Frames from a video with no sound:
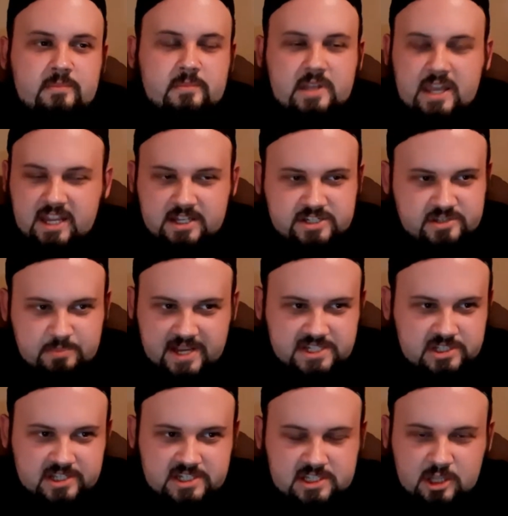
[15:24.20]
He just
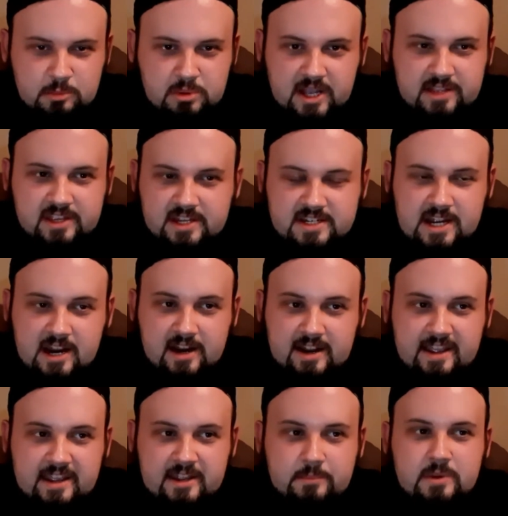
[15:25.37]
basically slow played the entire
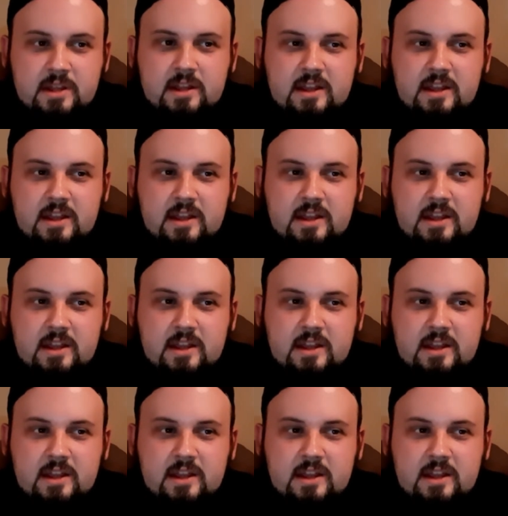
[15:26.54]
game.